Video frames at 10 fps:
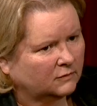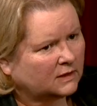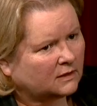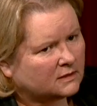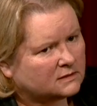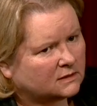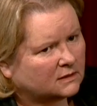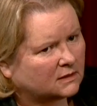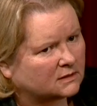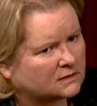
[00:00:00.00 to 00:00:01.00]
realizing
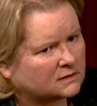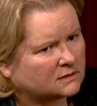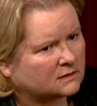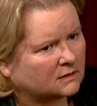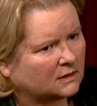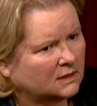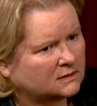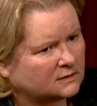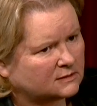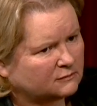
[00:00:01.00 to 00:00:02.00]
that it's
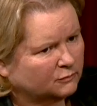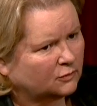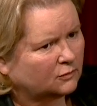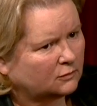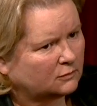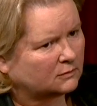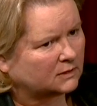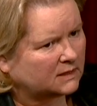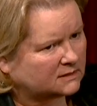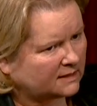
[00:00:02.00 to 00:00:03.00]
it's a small
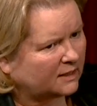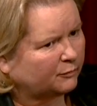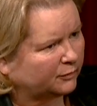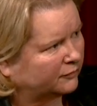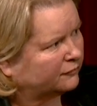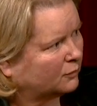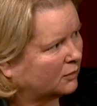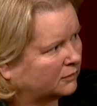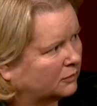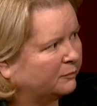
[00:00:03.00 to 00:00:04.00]
example of
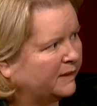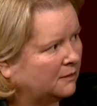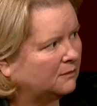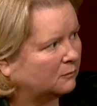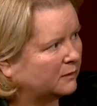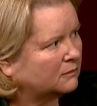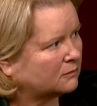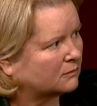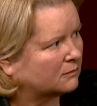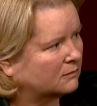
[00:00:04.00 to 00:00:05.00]
what your parent went
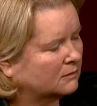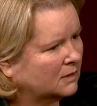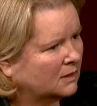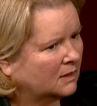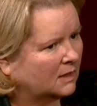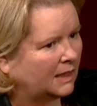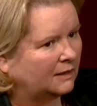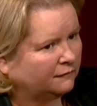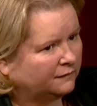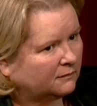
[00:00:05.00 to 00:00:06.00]
through
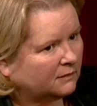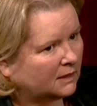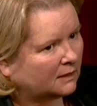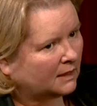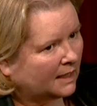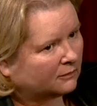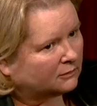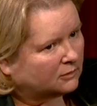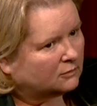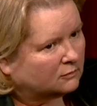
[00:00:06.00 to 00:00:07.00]
and figuring out how
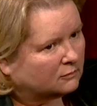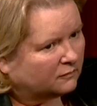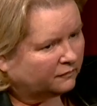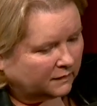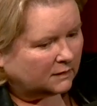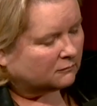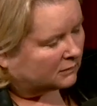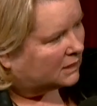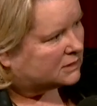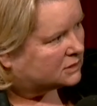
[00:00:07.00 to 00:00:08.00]
you fit in
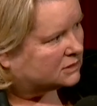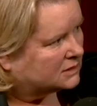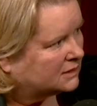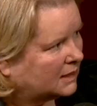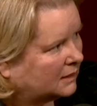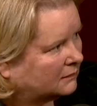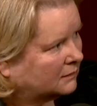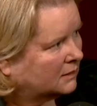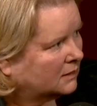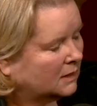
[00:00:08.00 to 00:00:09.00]
relation to that.
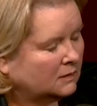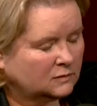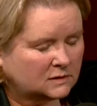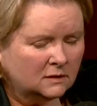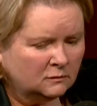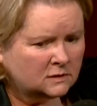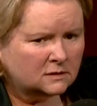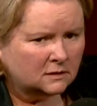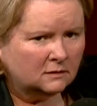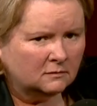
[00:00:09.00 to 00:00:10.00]
It was it
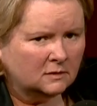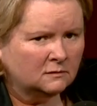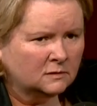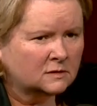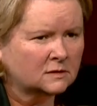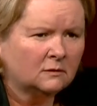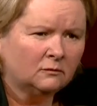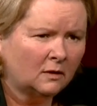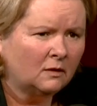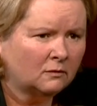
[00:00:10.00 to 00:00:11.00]
was it was a,
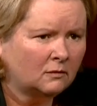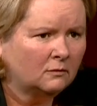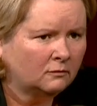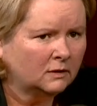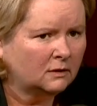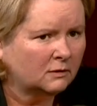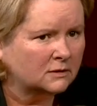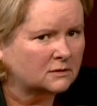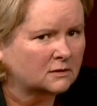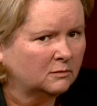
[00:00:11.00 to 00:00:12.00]
a, really quite
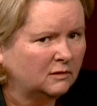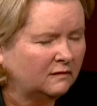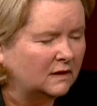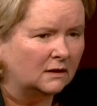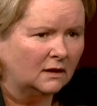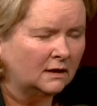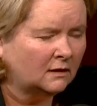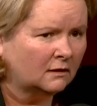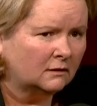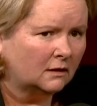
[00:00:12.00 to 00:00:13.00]
disturbing event, and,
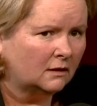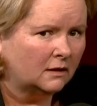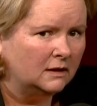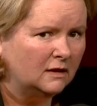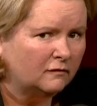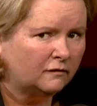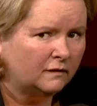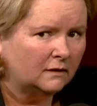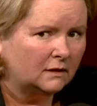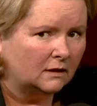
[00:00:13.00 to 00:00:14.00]
I, I never
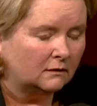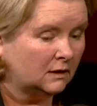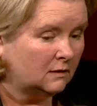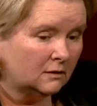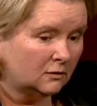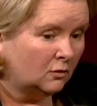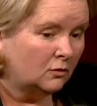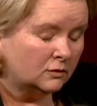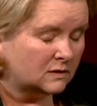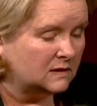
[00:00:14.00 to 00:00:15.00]
found out that the
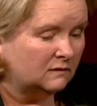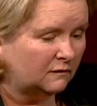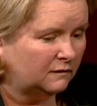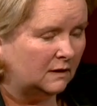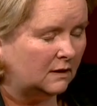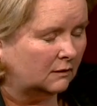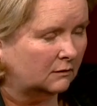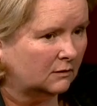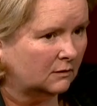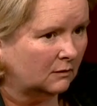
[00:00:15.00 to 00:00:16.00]
courts never found
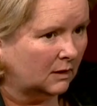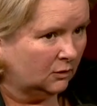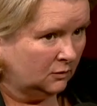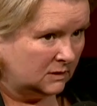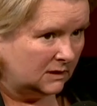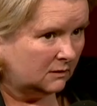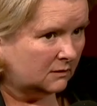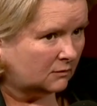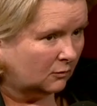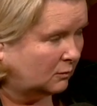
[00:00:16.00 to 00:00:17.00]
out who did
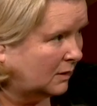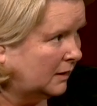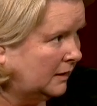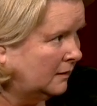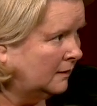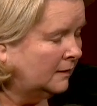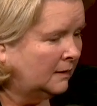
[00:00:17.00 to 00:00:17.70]
it or why.